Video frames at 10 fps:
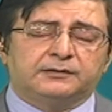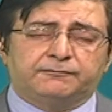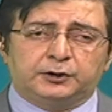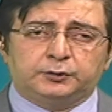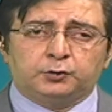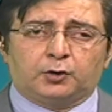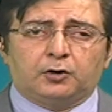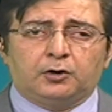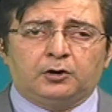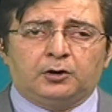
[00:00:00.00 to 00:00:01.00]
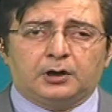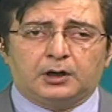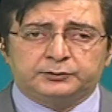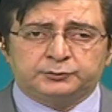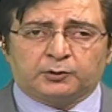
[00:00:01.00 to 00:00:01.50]
the withdrawal
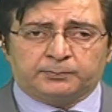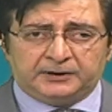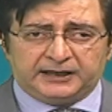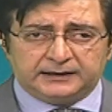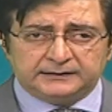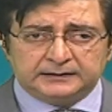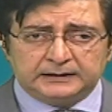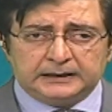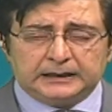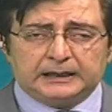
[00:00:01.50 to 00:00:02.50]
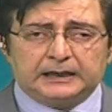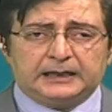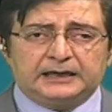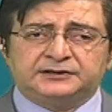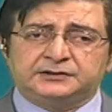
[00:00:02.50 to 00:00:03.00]
took place,
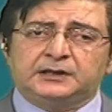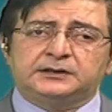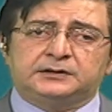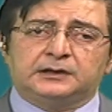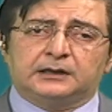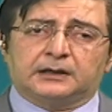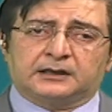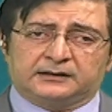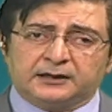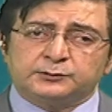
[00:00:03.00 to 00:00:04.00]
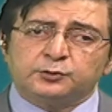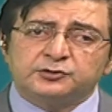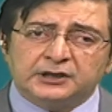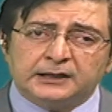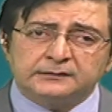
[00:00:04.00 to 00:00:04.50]
is it correct to
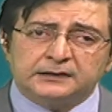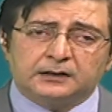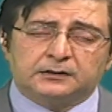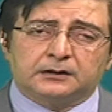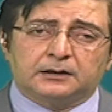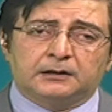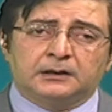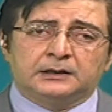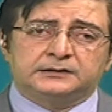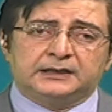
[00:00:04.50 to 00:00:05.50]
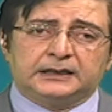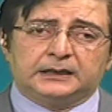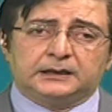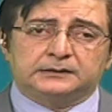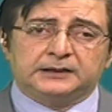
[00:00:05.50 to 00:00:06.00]
say that
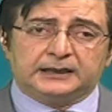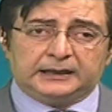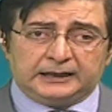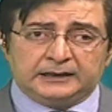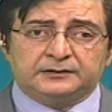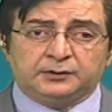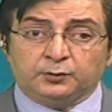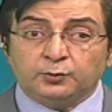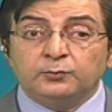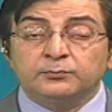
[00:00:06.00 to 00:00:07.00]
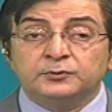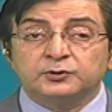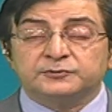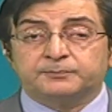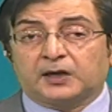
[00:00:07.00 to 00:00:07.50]
there is room
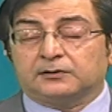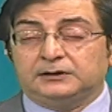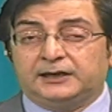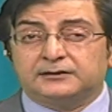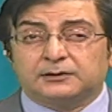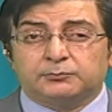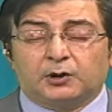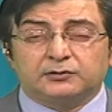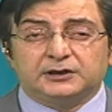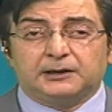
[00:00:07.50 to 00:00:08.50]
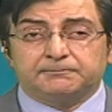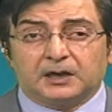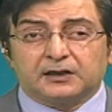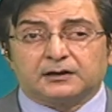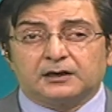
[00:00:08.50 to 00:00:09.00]
to speculate about the
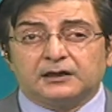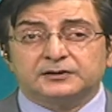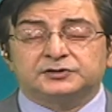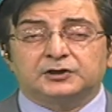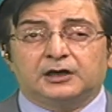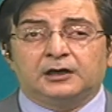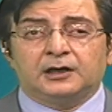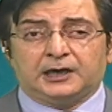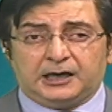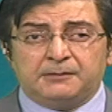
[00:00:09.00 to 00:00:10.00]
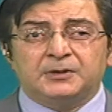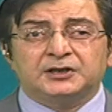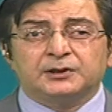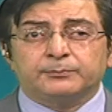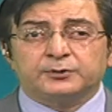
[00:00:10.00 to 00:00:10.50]
America's
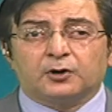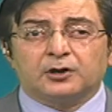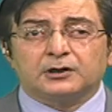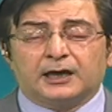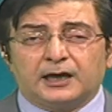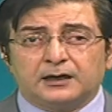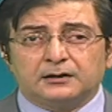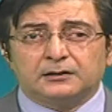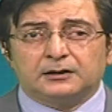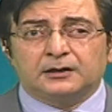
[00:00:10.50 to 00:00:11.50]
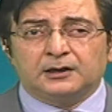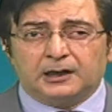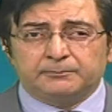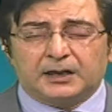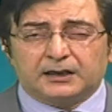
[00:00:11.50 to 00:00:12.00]
image abroad and
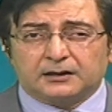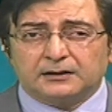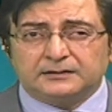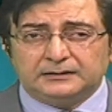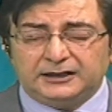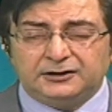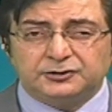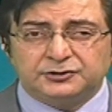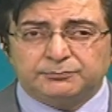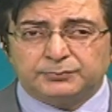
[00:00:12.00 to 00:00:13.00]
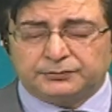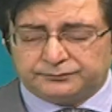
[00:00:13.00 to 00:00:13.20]
America's leadership?